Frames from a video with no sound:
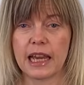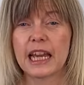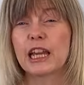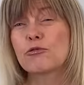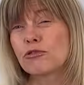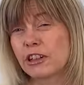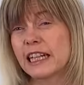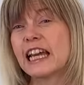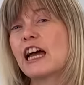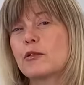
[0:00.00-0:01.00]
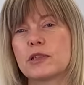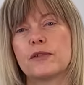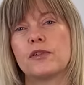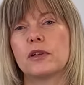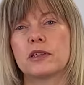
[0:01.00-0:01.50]
It really helps if
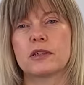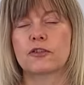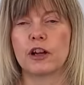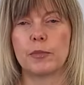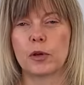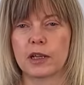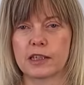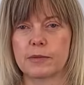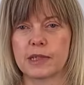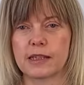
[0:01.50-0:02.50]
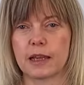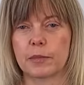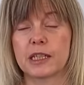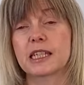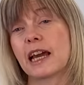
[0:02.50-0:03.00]
you can describe your customer segment